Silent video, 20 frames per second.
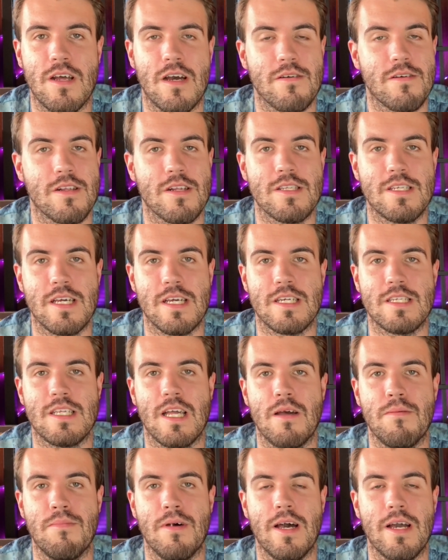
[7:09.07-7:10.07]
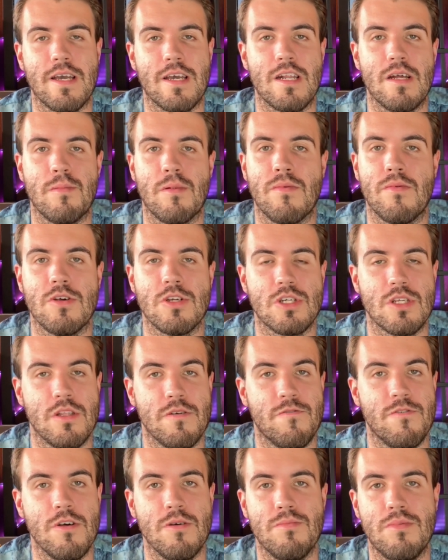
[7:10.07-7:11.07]
I'm going to take a step back and I'll be watching the
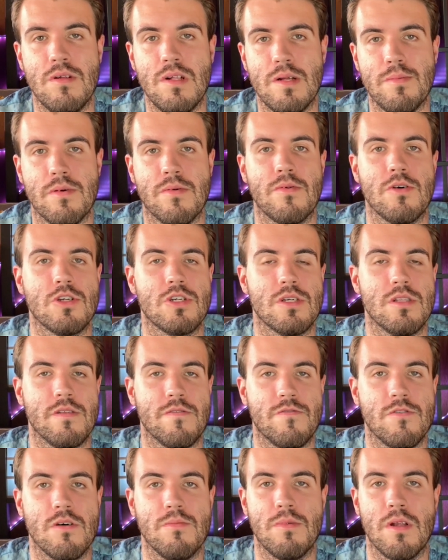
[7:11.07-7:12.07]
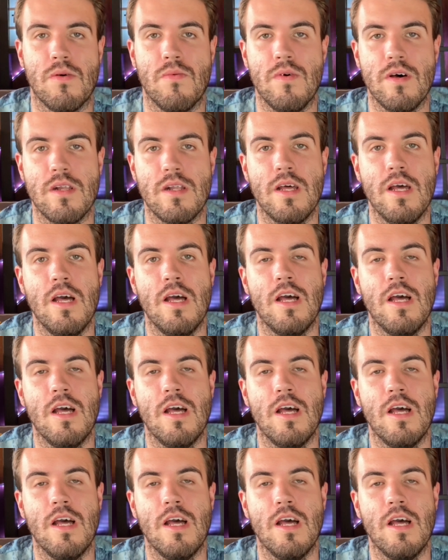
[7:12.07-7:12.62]
football. I'll be watching the Formula One.